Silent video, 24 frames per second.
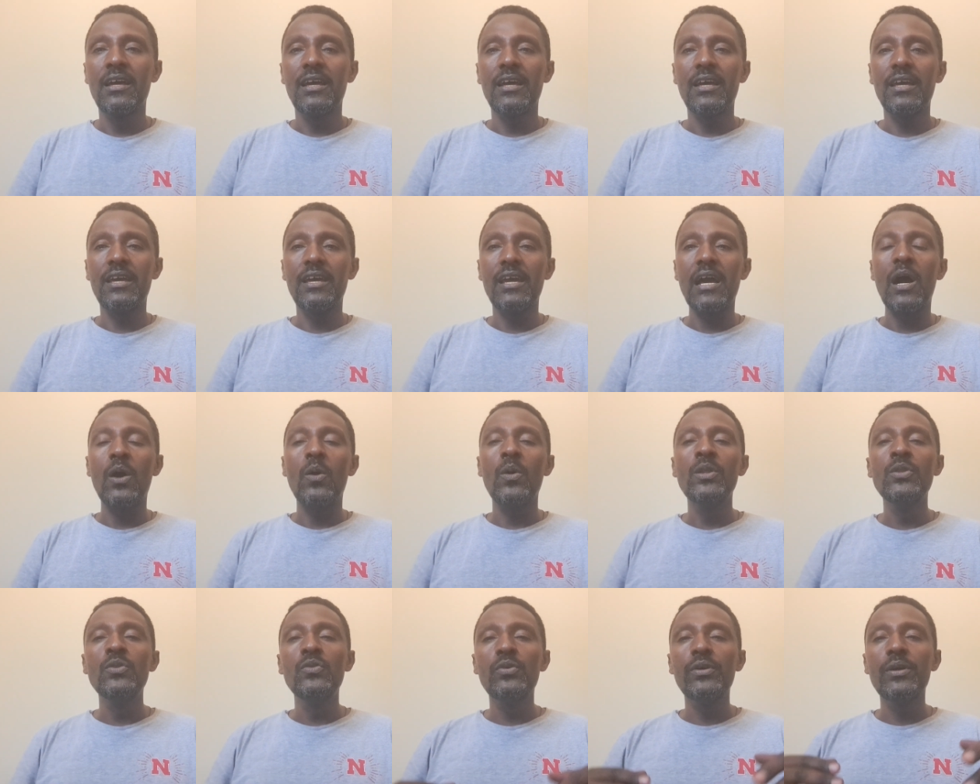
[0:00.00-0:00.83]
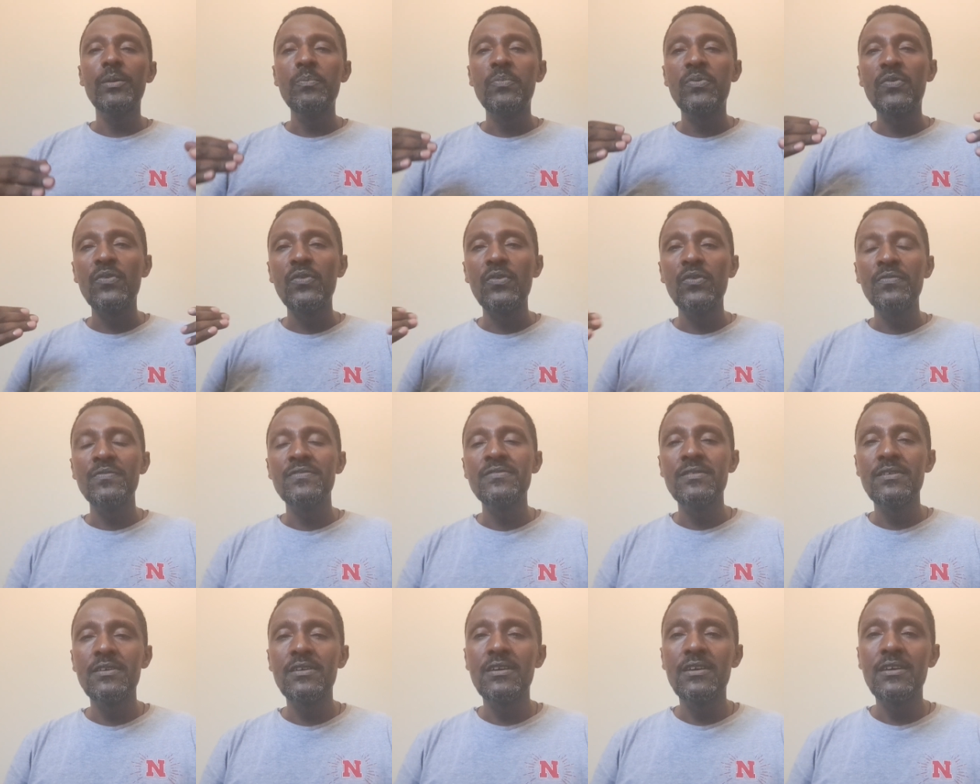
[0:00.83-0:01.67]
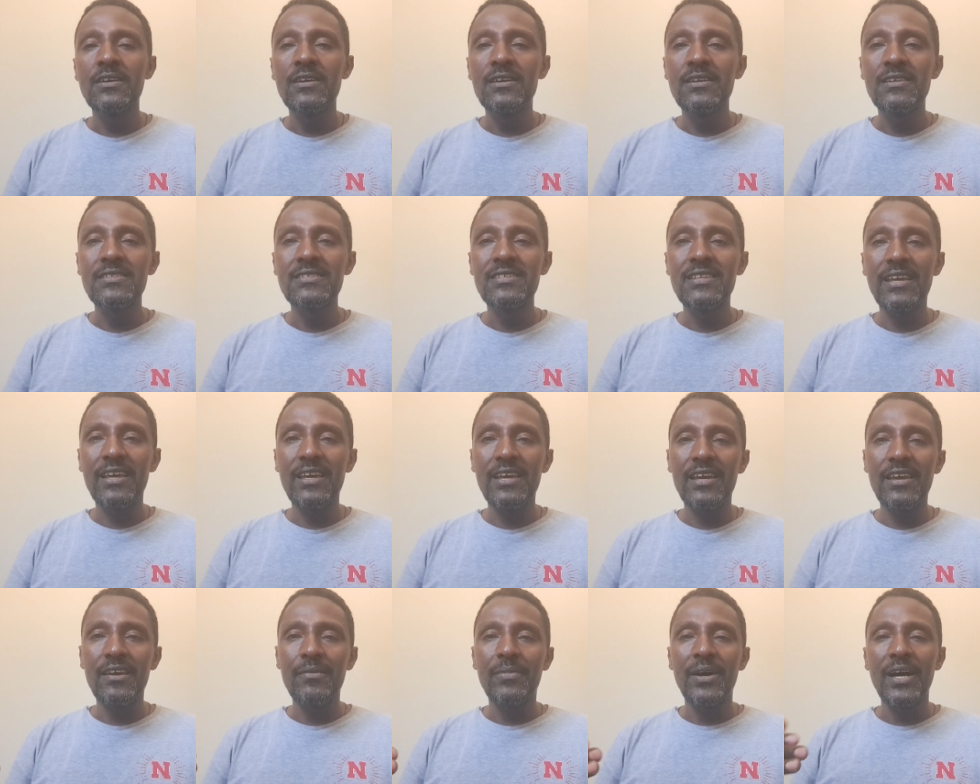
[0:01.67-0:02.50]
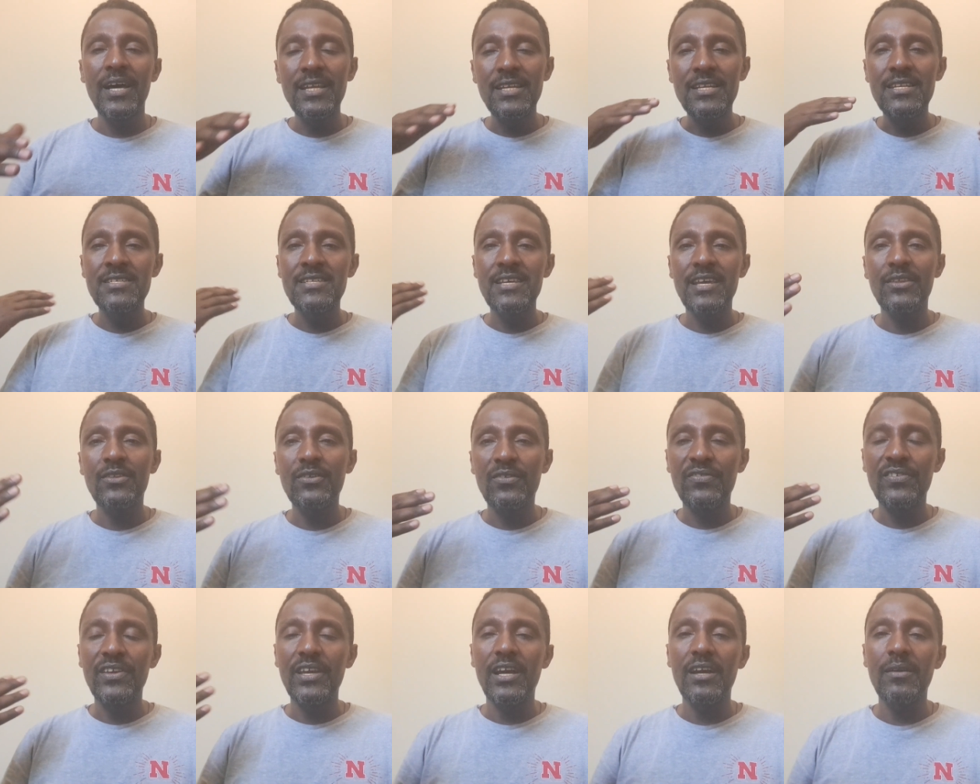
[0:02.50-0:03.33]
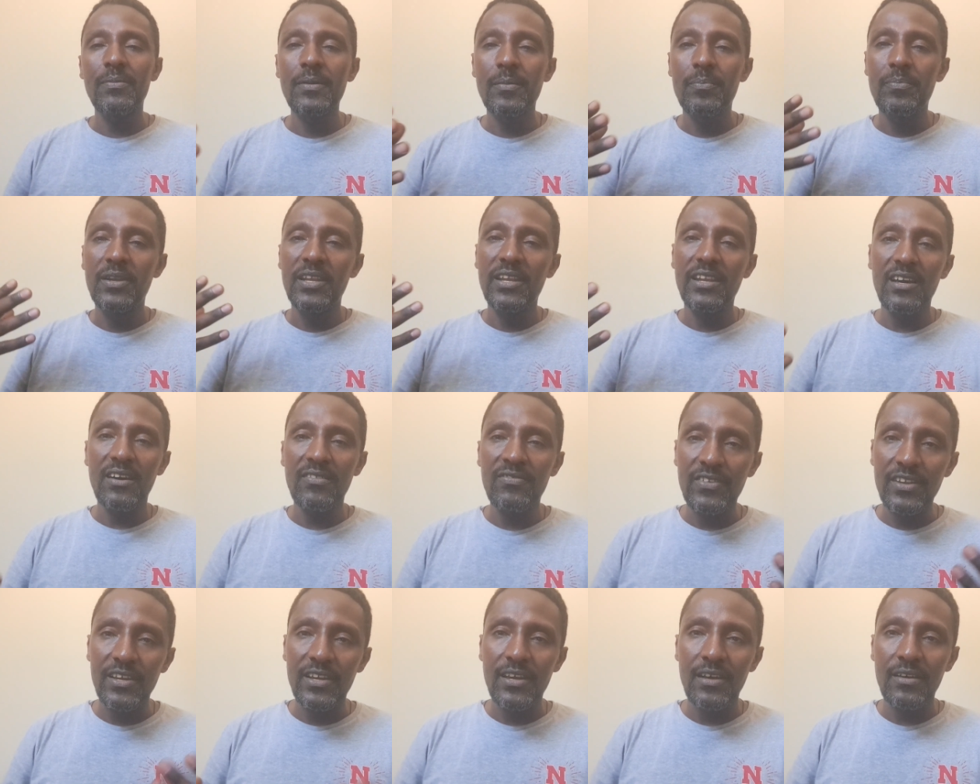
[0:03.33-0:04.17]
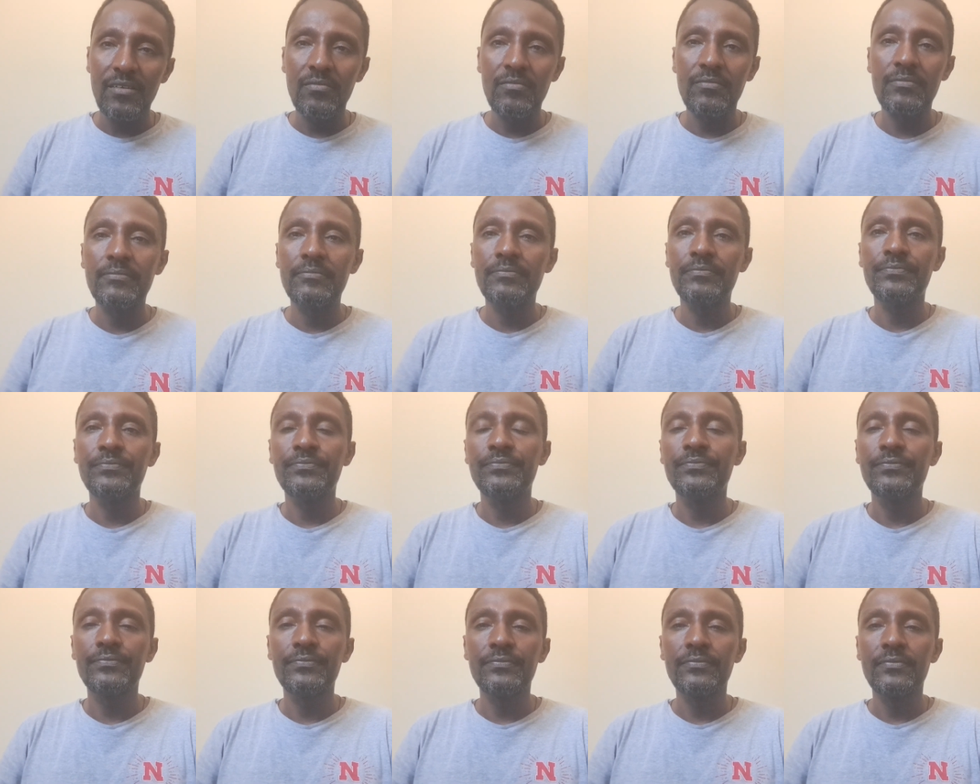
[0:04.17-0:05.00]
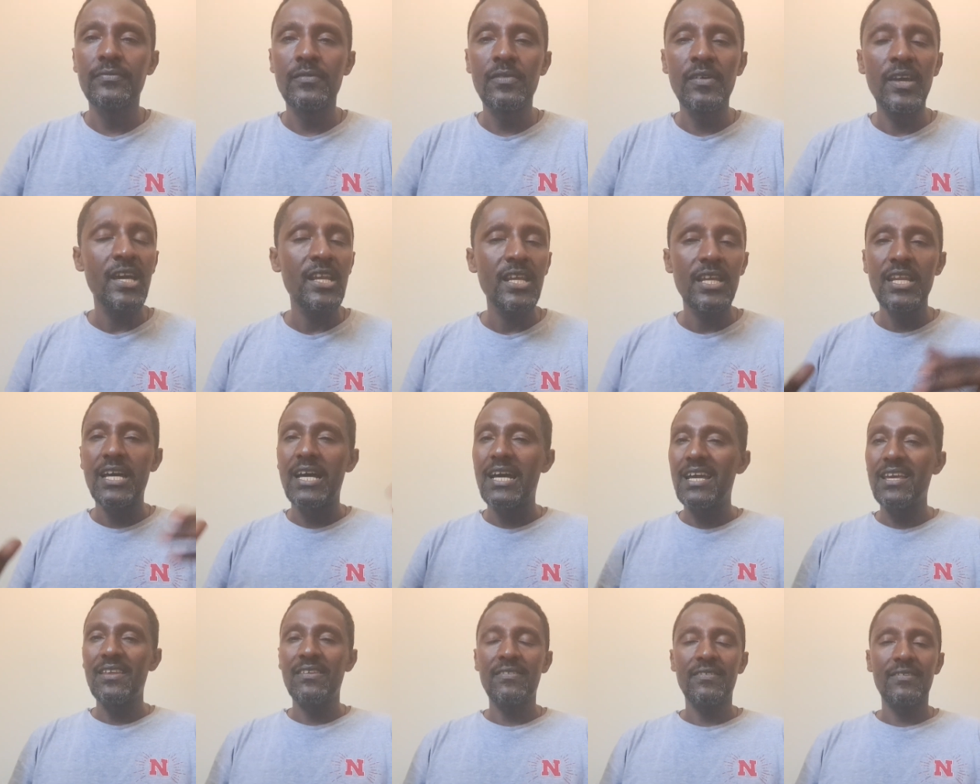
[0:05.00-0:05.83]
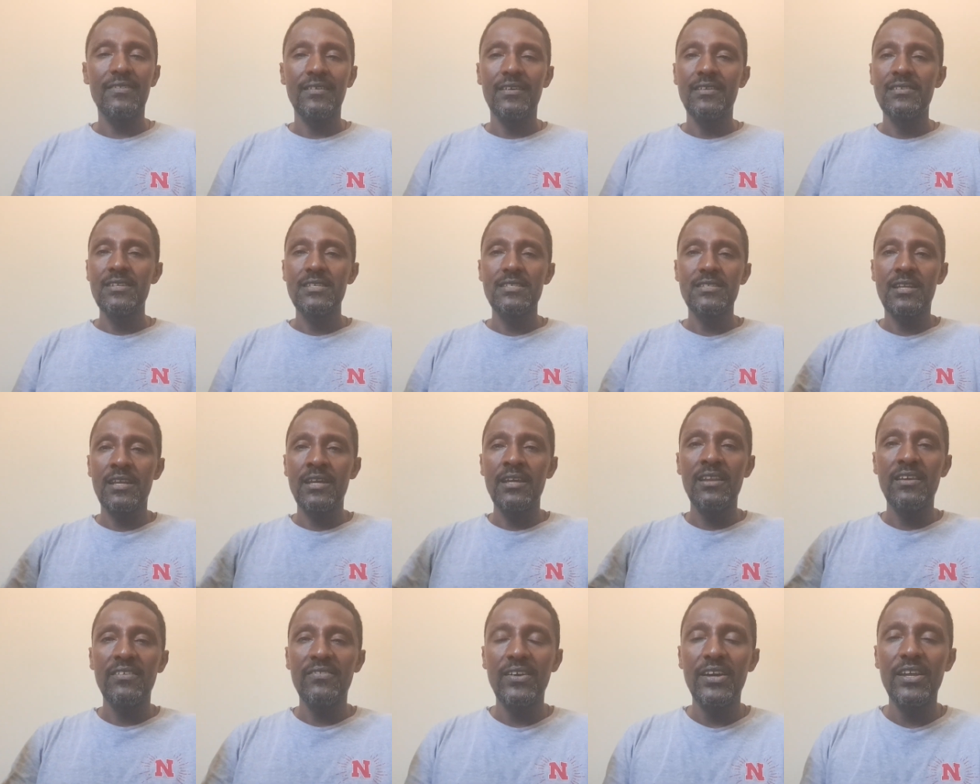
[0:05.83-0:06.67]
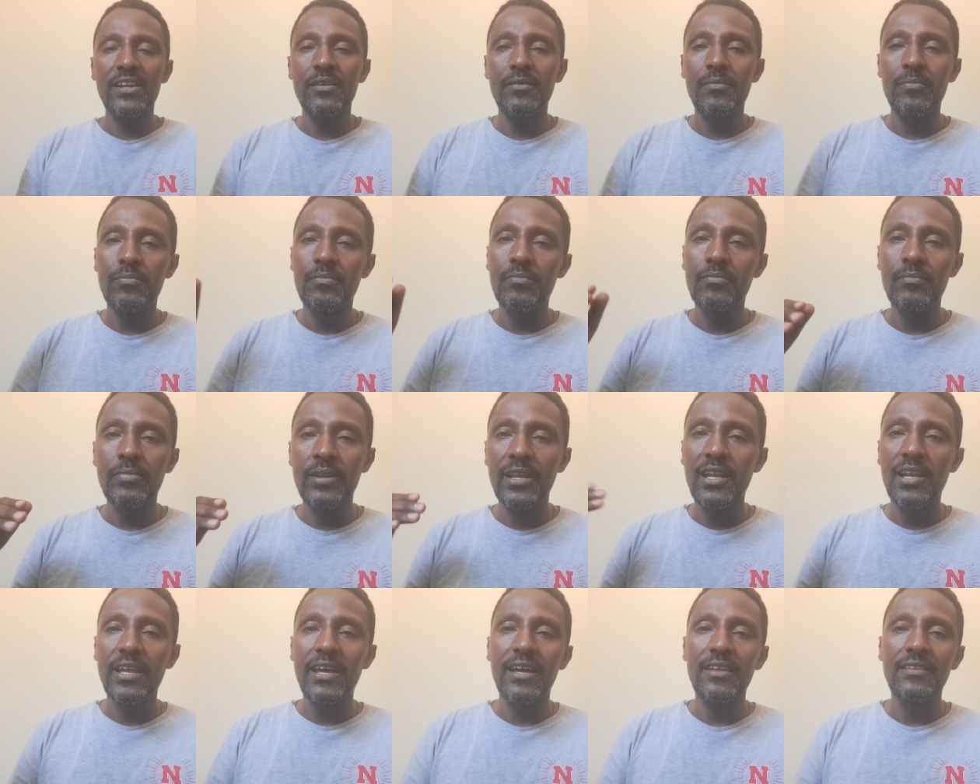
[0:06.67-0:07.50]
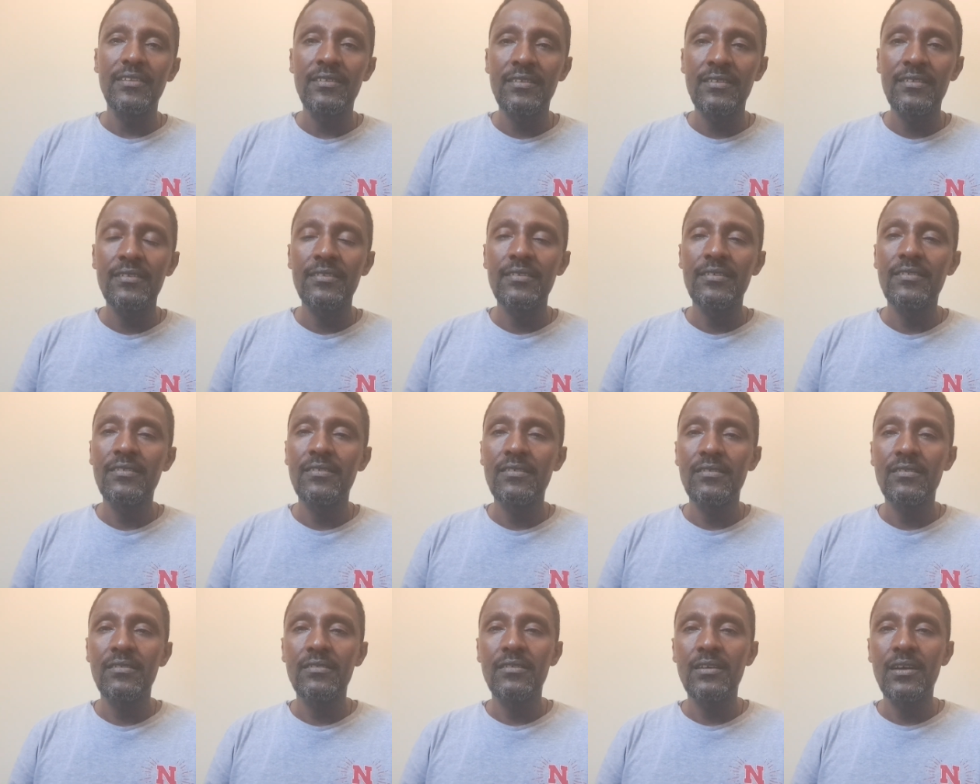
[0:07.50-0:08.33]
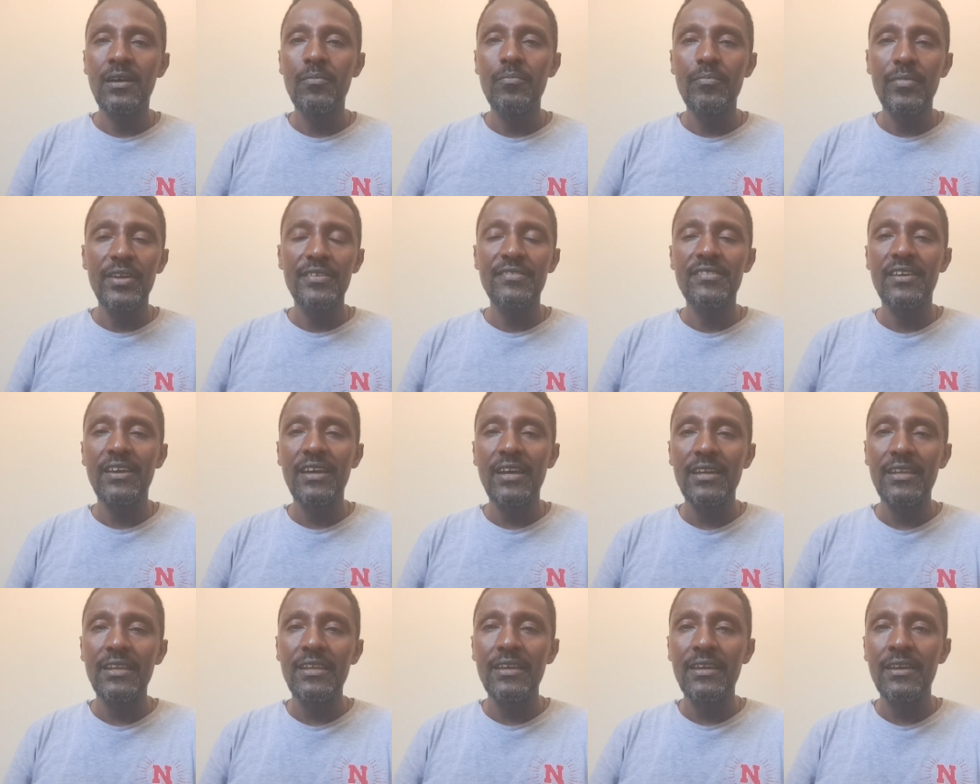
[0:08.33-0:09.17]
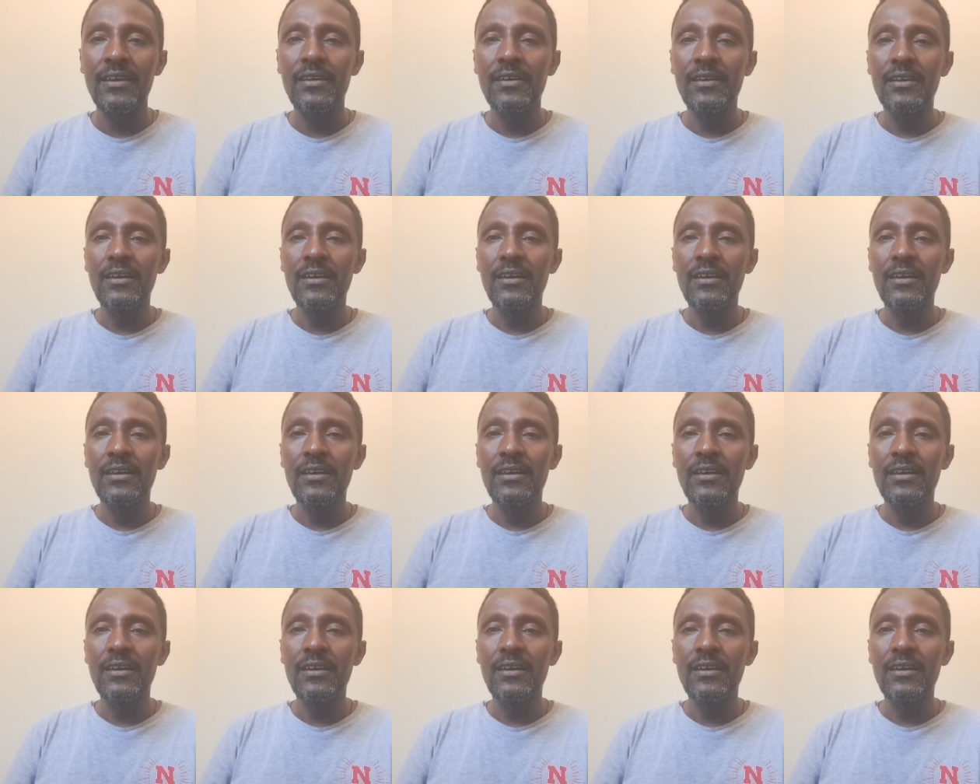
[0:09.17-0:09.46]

eh, I want to improve the mindset of young people in Africa. Very nice. This is really very brilliant. Amazing idea.